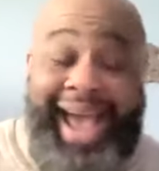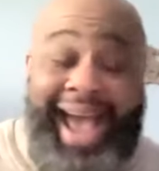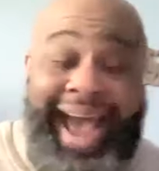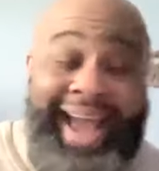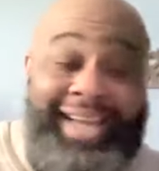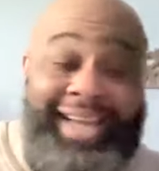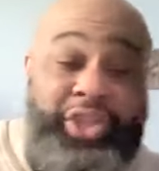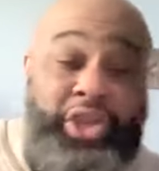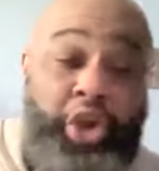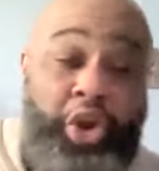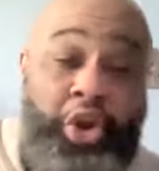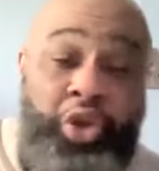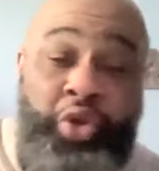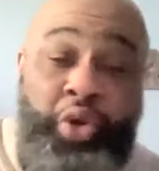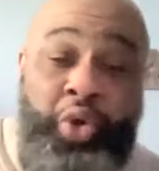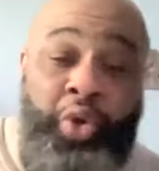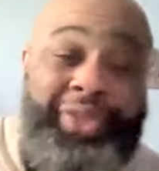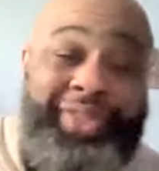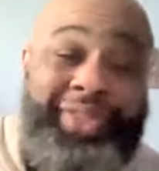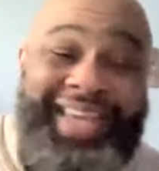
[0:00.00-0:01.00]
I turn
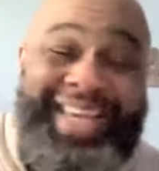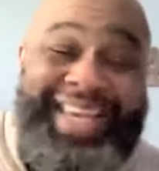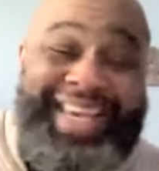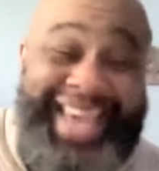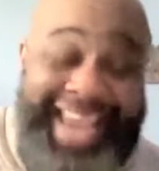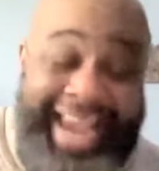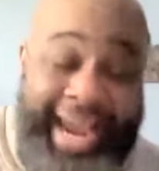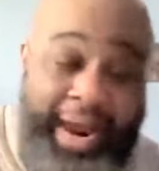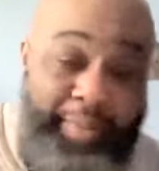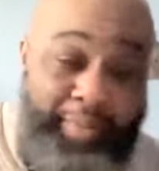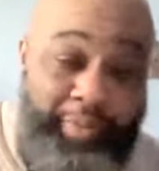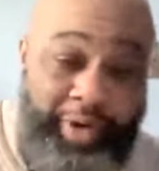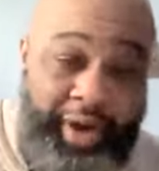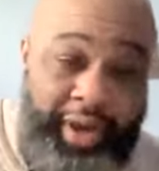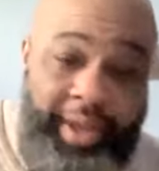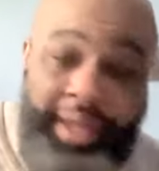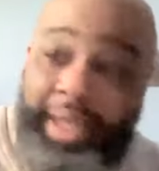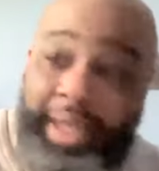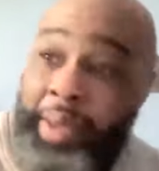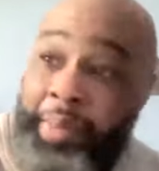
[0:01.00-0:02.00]
on the
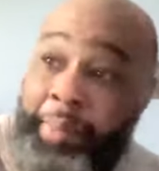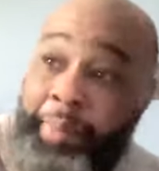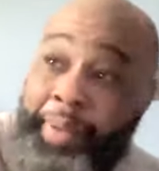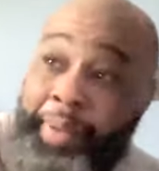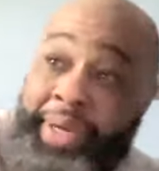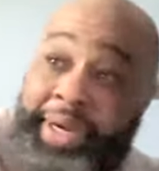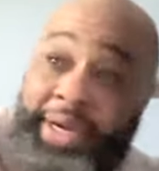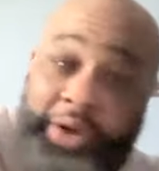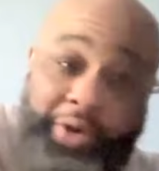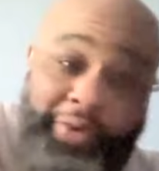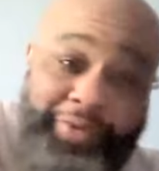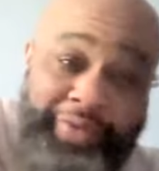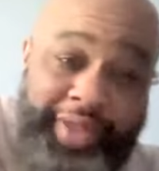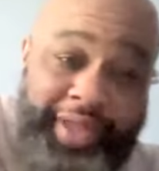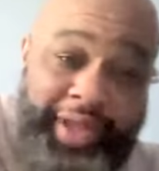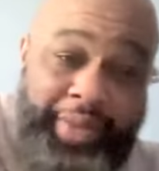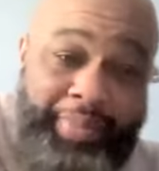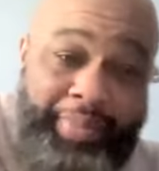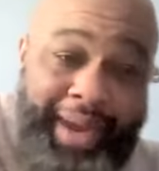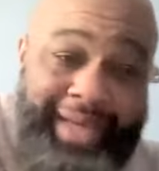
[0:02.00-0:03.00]
camera, put it over
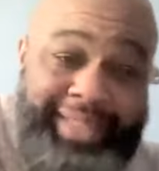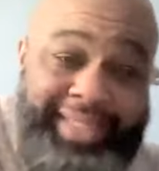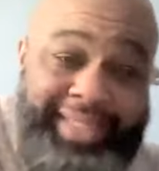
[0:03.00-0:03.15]
there by